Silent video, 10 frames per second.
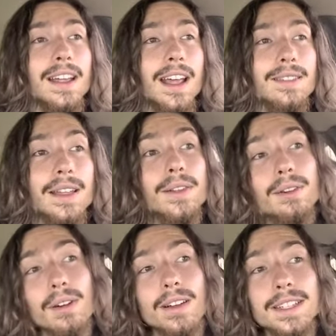and that the
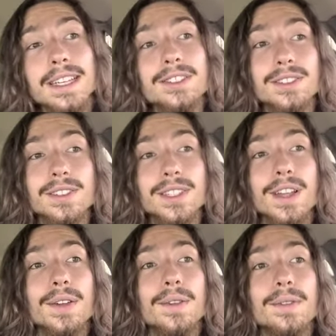Quran teaches
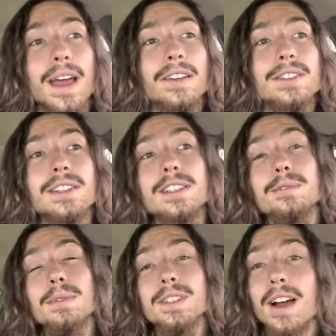that
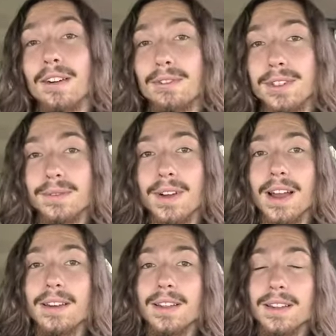Jesus was not
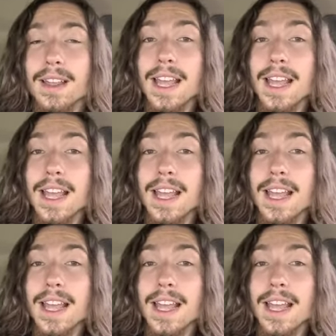crucified.